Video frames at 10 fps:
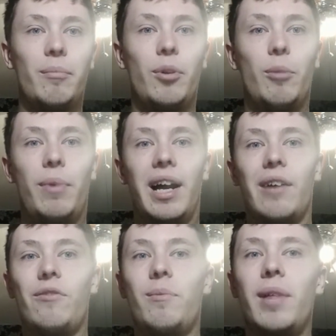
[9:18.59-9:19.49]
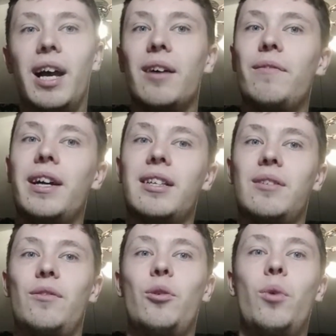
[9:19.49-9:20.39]
But apart from that, thanks
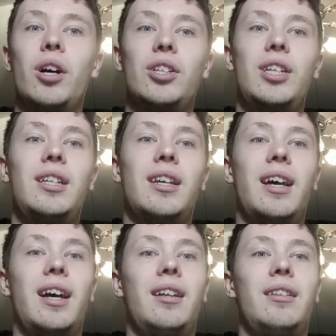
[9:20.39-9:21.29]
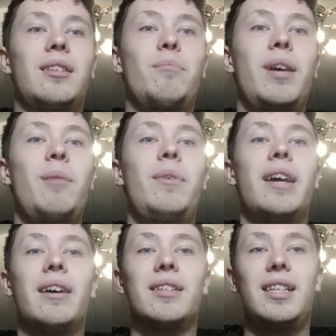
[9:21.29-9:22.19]
for watching, and maybe
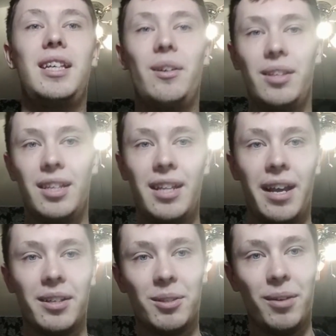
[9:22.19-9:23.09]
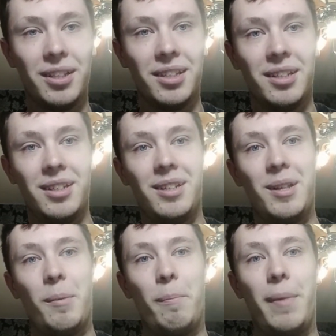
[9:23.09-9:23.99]
I'll see you in the next one.
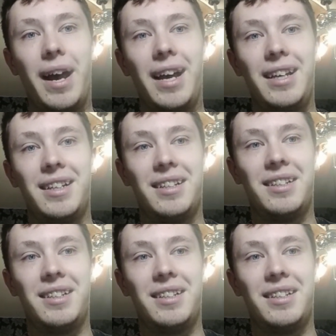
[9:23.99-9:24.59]
Bye.